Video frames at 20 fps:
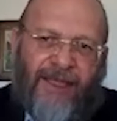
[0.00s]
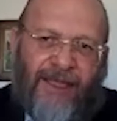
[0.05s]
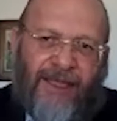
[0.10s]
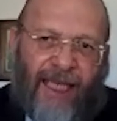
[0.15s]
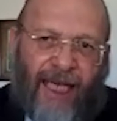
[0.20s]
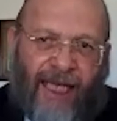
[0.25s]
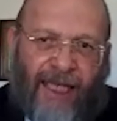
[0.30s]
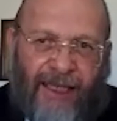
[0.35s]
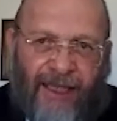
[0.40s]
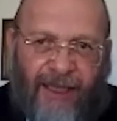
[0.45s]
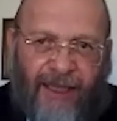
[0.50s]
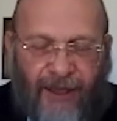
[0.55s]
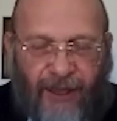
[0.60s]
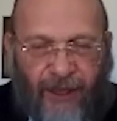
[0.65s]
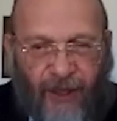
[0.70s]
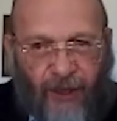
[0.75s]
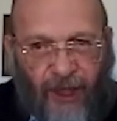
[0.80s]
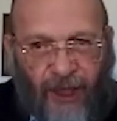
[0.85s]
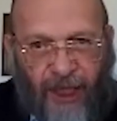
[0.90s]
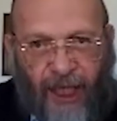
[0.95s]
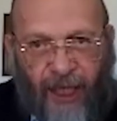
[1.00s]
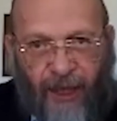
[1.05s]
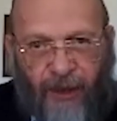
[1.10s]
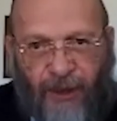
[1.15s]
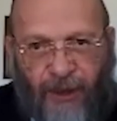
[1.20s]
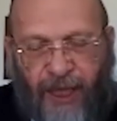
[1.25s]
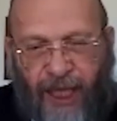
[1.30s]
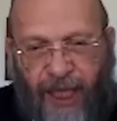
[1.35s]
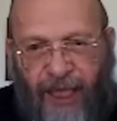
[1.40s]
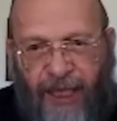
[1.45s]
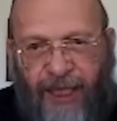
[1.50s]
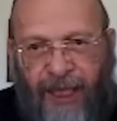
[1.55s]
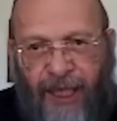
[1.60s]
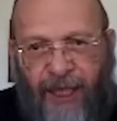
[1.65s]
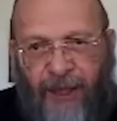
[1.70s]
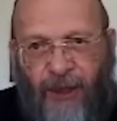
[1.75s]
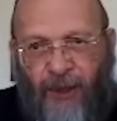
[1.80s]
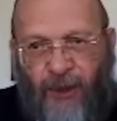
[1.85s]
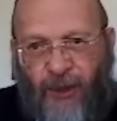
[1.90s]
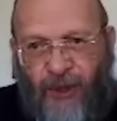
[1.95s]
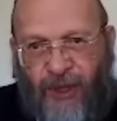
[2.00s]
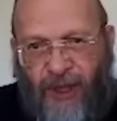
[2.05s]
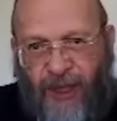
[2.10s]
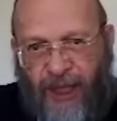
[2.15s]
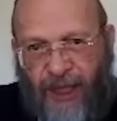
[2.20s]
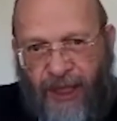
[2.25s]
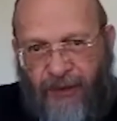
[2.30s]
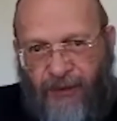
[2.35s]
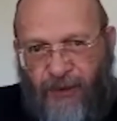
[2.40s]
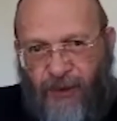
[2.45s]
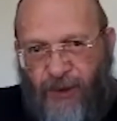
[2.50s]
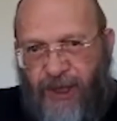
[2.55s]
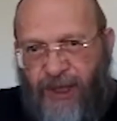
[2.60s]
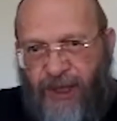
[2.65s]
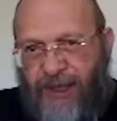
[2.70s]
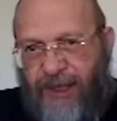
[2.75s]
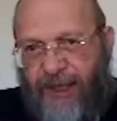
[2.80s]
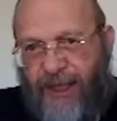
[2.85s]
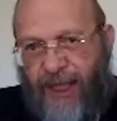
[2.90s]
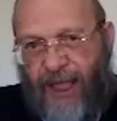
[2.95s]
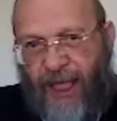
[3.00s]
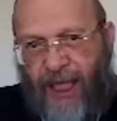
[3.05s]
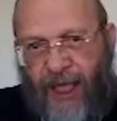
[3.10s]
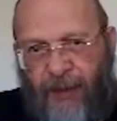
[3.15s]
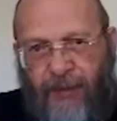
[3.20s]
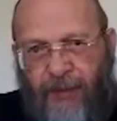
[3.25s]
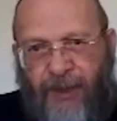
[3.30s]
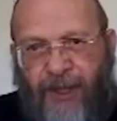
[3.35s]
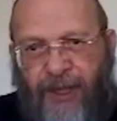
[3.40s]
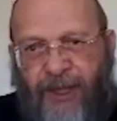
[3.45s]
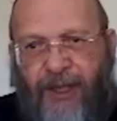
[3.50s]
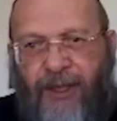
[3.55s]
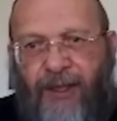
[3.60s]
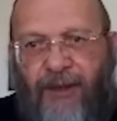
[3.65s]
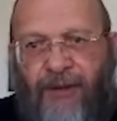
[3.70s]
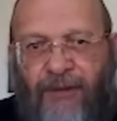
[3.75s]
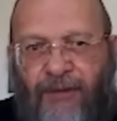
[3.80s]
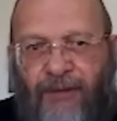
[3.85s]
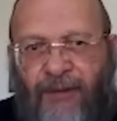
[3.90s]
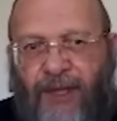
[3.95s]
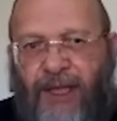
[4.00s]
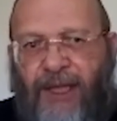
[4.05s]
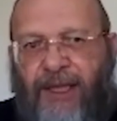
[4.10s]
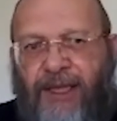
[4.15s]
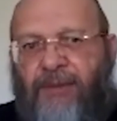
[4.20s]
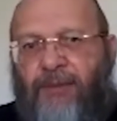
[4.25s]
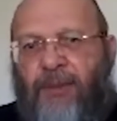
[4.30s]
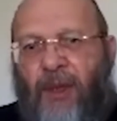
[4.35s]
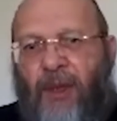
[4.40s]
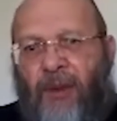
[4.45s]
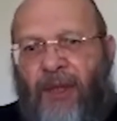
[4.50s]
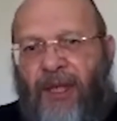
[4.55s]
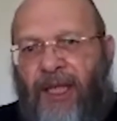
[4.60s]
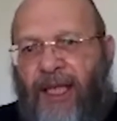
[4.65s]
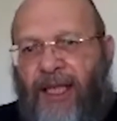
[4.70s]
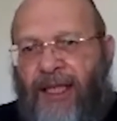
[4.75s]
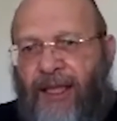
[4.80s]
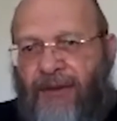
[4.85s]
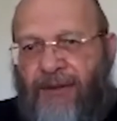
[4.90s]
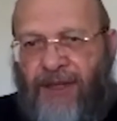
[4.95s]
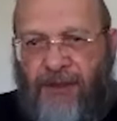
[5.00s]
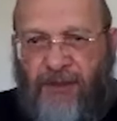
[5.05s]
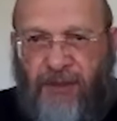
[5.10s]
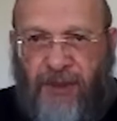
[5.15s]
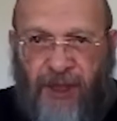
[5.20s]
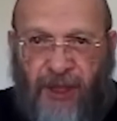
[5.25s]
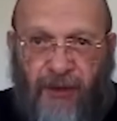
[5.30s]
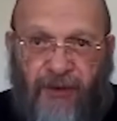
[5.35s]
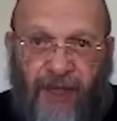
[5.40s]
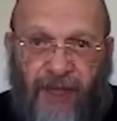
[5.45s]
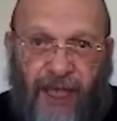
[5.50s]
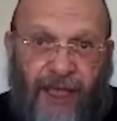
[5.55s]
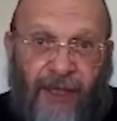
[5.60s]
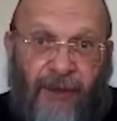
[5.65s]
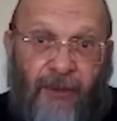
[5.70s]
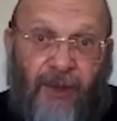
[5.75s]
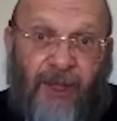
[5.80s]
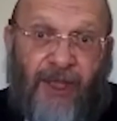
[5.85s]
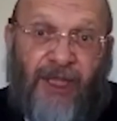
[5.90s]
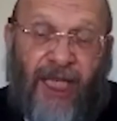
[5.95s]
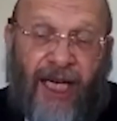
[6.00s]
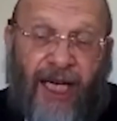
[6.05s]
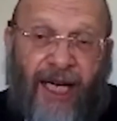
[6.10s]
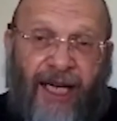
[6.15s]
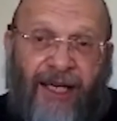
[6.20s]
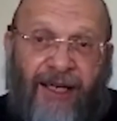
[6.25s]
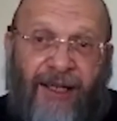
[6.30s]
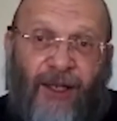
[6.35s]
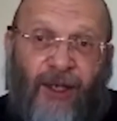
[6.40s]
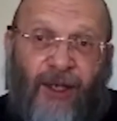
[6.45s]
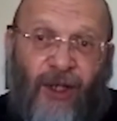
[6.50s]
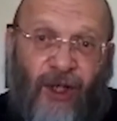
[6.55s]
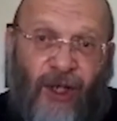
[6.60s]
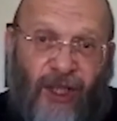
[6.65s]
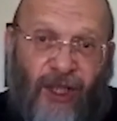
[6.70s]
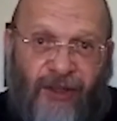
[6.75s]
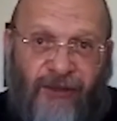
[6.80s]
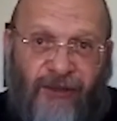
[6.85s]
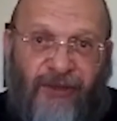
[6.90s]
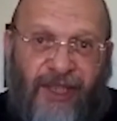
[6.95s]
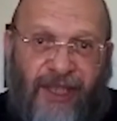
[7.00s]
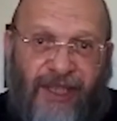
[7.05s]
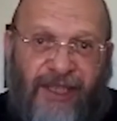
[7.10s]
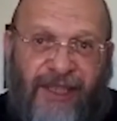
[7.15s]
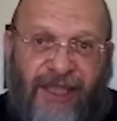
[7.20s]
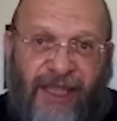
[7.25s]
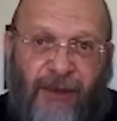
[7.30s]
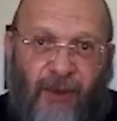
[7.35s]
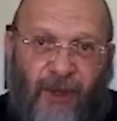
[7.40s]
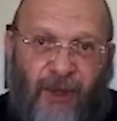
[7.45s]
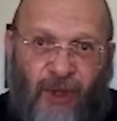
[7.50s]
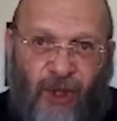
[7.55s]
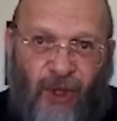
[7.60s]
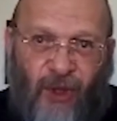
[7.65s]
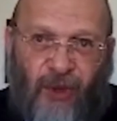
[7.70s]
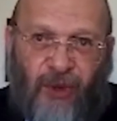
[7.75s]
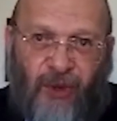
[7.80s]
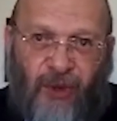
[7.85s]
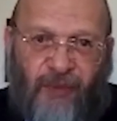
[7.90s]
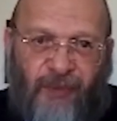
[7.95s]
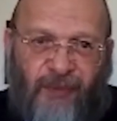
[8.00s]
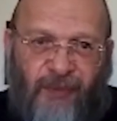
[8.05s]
start the whole outline, how you have to describe fields propagating with speed of light, which are all the fields that we know.